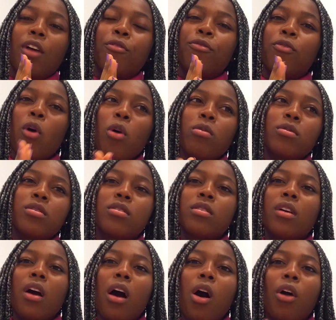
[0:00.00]
falls
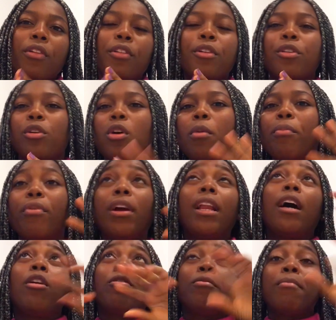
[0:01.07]
under the
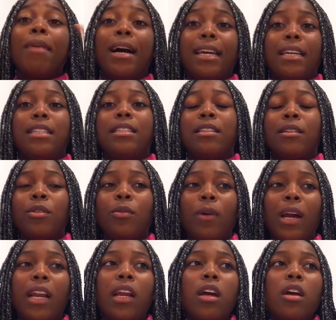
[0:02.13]
umbrella of marketing,
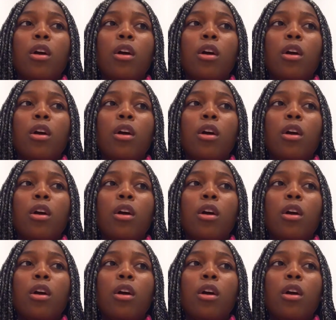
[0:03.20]
right?